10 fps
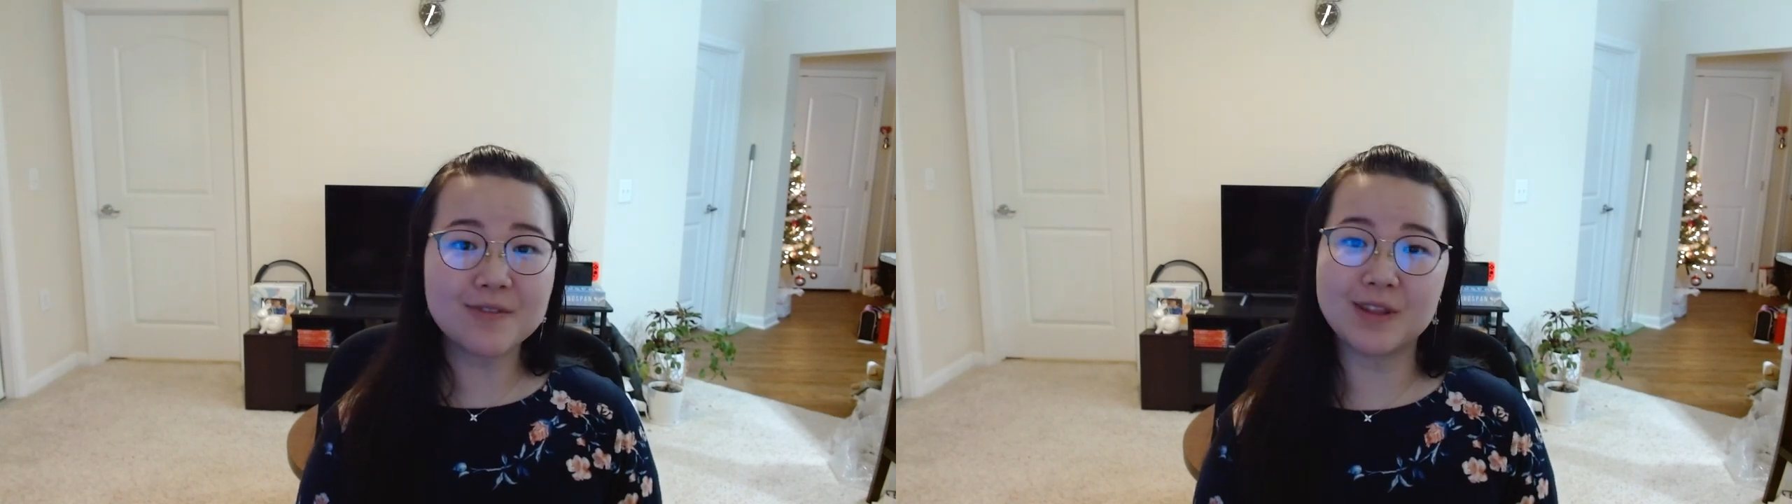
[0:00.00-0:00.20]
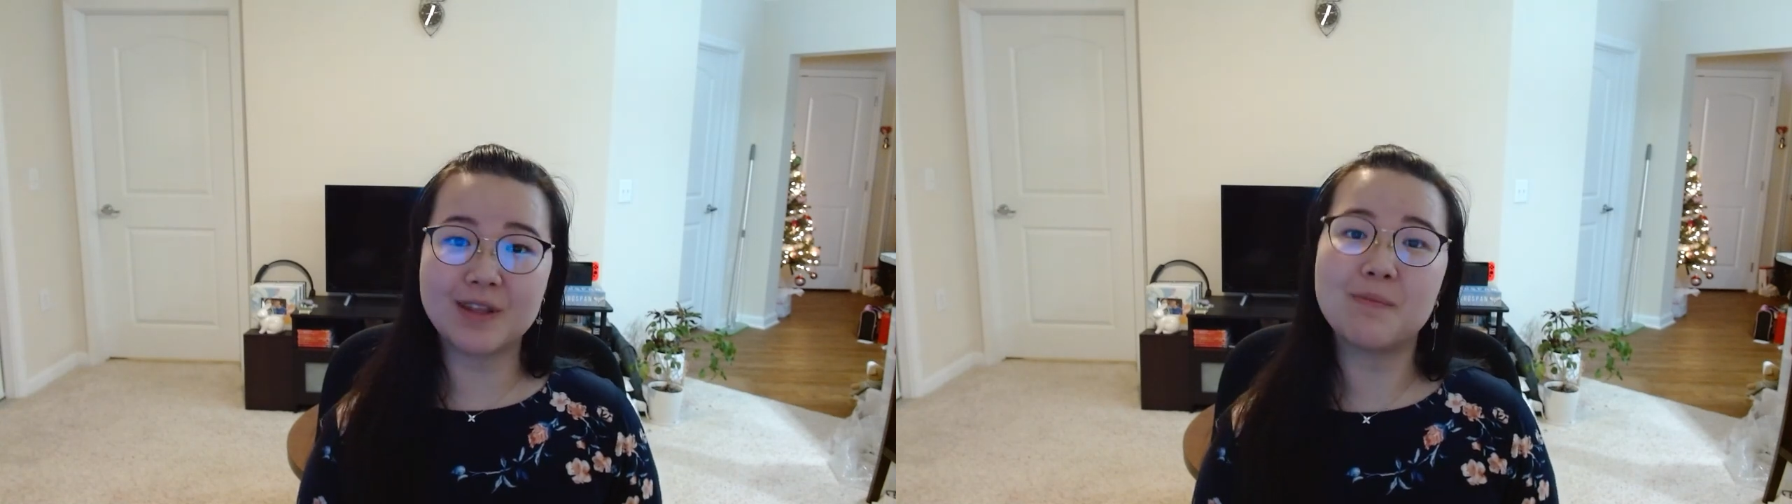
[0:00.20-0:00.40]

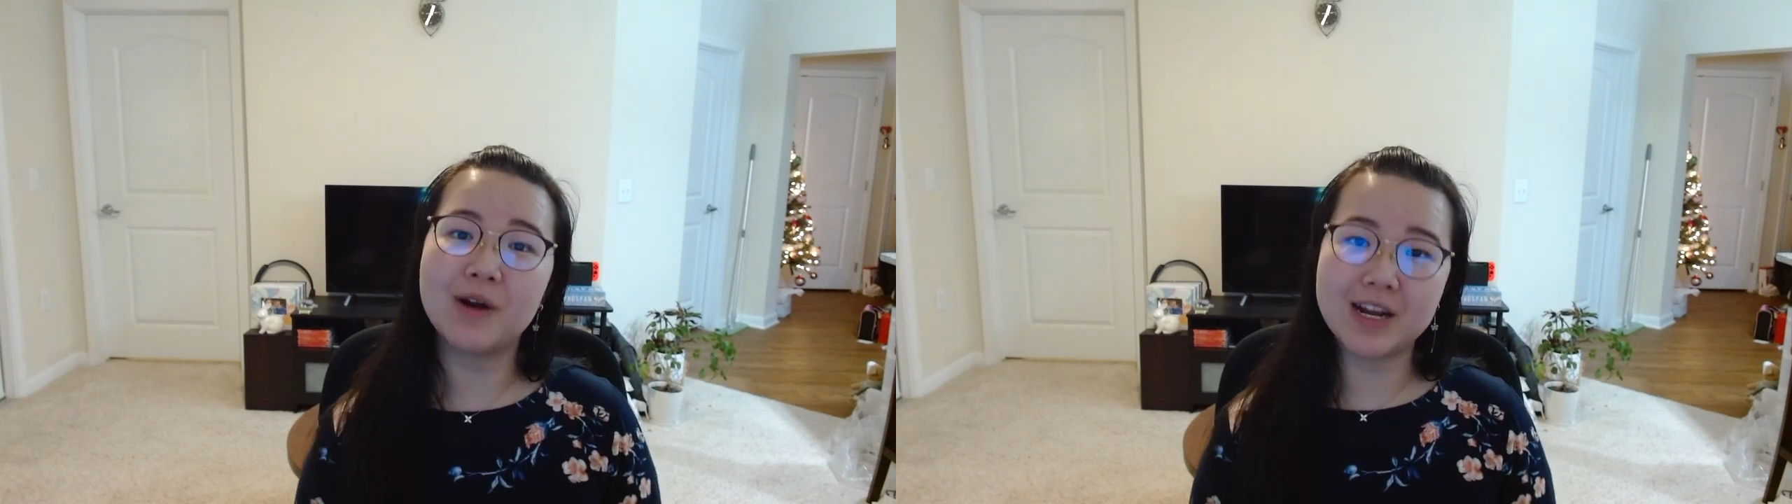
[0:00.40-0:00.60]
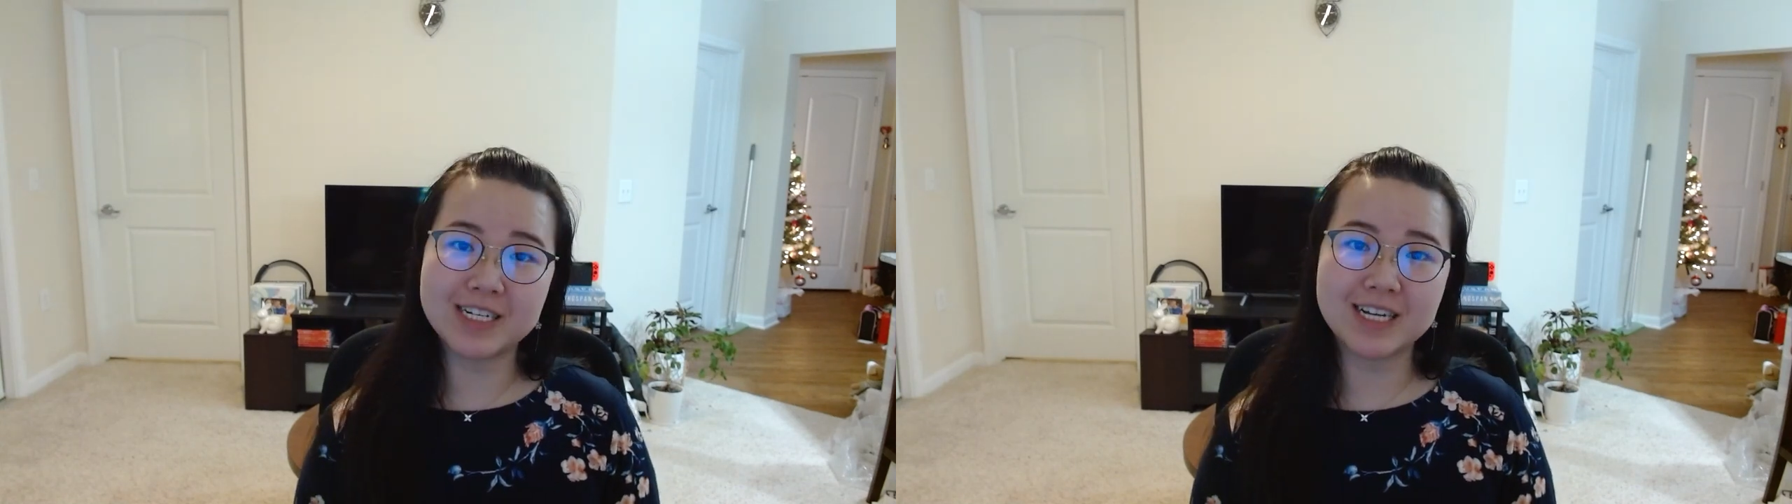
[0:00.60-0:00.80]
for their
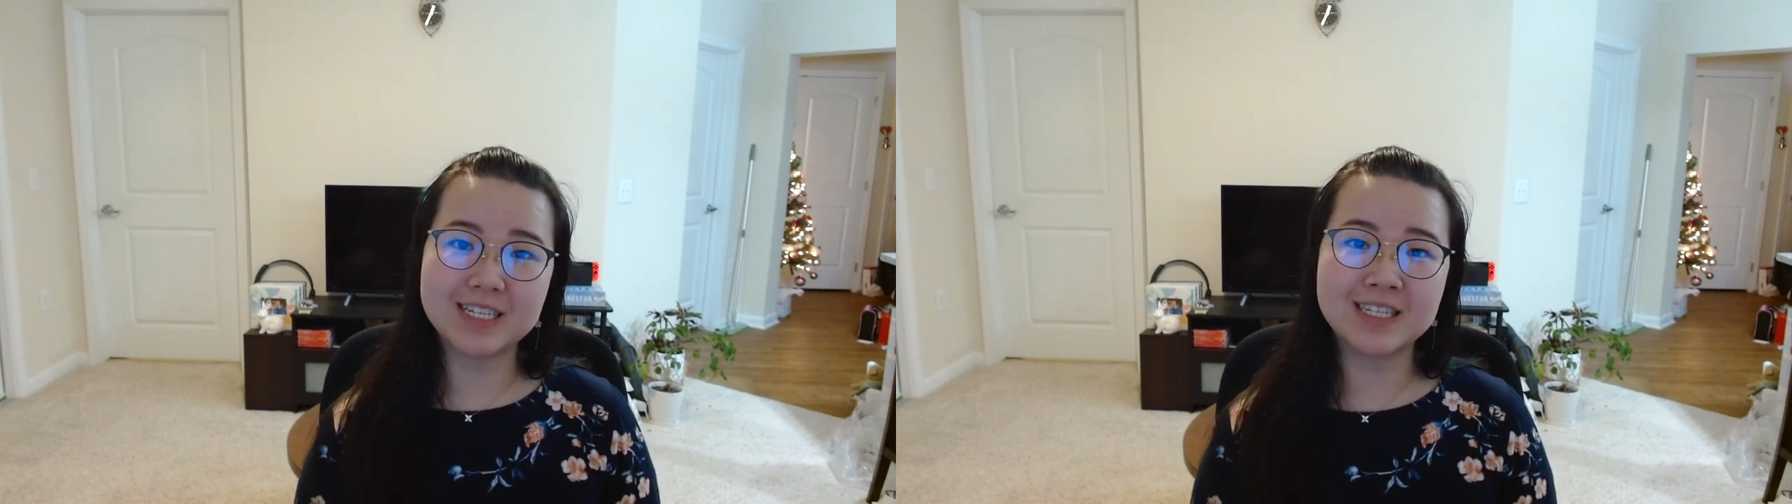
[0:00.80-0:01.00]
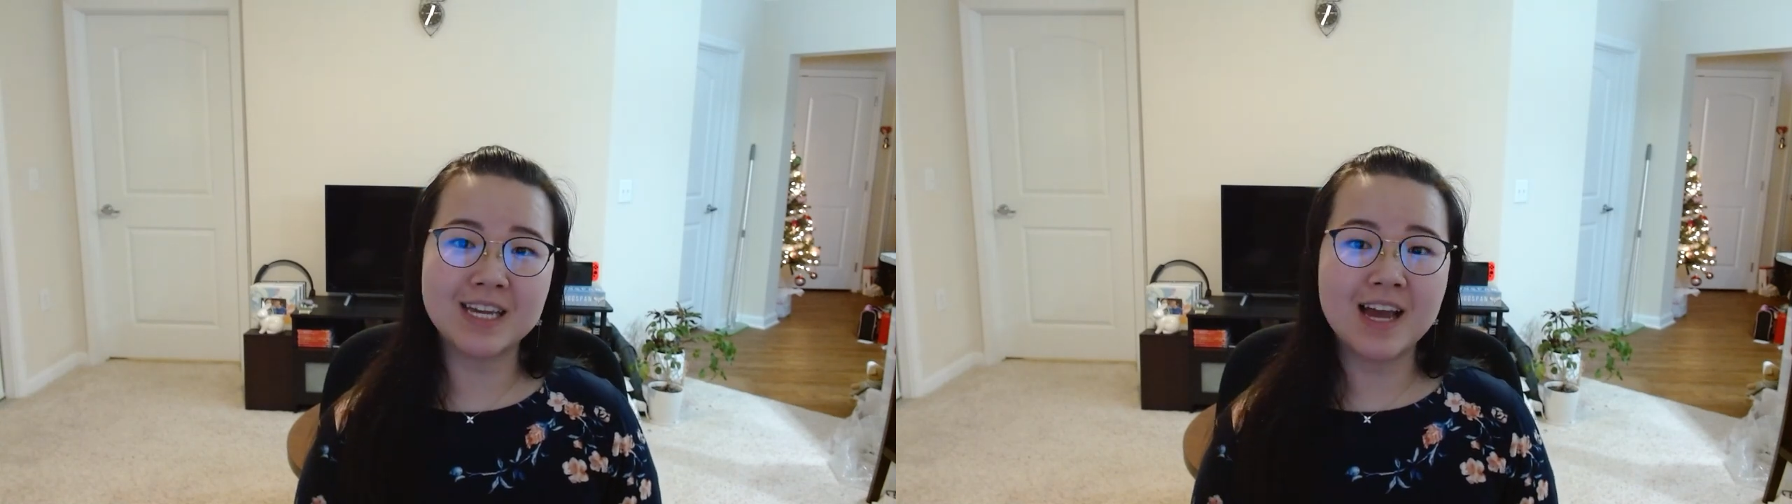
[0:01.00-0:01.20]
projects.